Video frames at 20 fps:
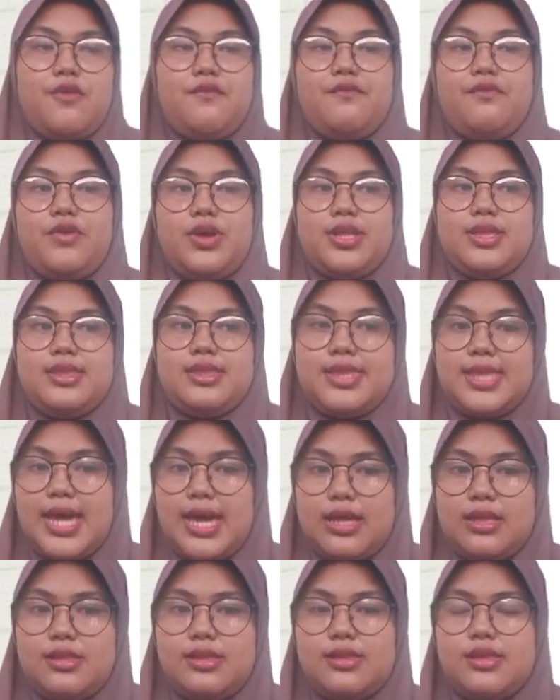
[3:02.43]
For
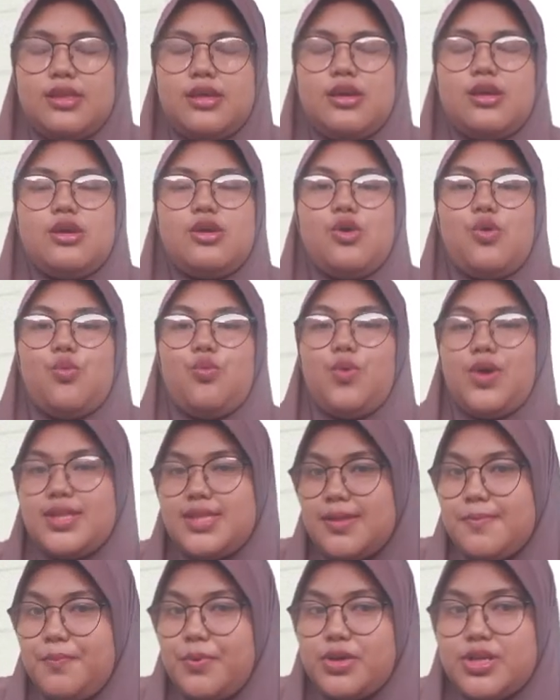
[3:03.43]
instance,
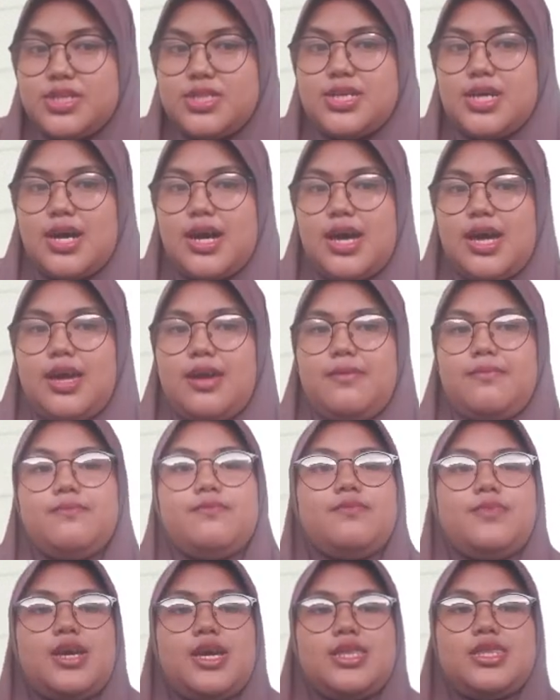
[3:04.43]
once upon a time,